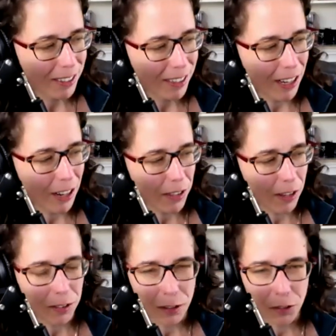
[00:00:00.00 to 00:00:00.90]
And it
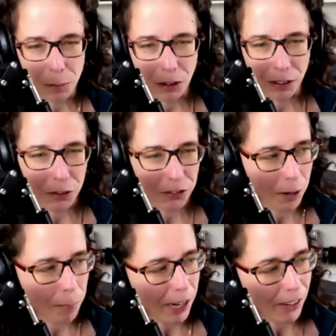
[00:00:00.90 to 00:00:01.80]
says in small letters,
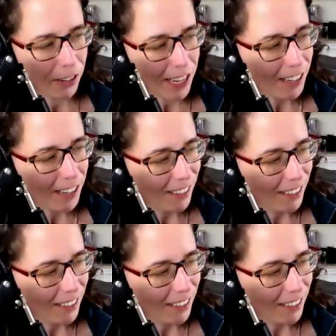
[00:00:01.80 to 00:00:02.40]
a parody.